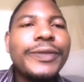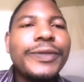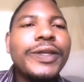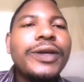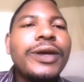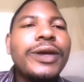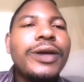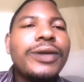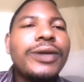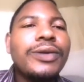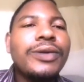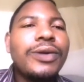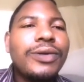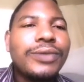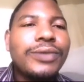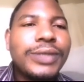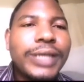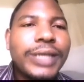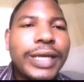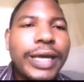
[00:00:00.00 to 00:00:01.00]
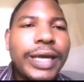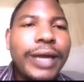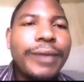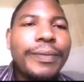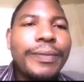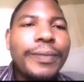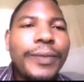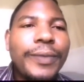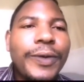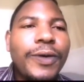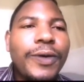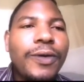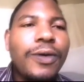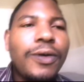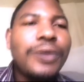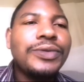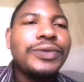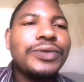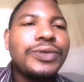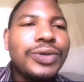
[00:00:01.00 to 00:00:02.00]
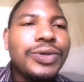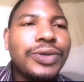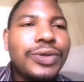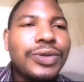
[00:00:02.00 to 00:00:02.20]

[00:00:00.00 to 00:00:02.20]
to lose the game, or to draw.